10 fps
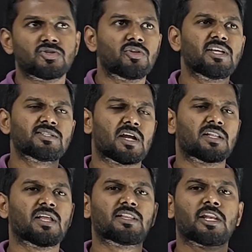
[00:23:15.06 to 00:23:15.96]
So these
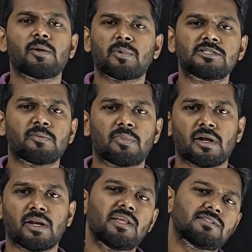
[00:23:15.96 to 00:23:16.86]
are the three
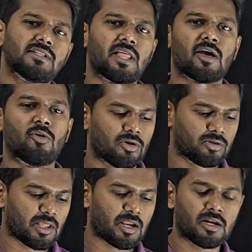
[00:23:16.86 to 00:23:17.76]
principal rays they
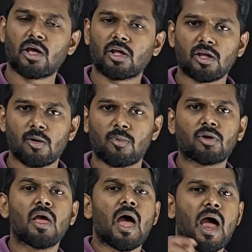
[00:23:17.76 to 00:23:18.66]
are talking
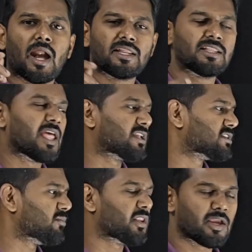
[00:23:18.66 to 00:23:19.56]
about. And in the
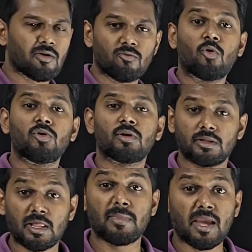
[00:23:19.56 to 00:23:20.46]
exam they
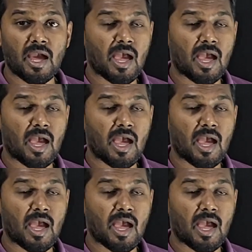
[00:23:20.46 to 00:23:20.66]
may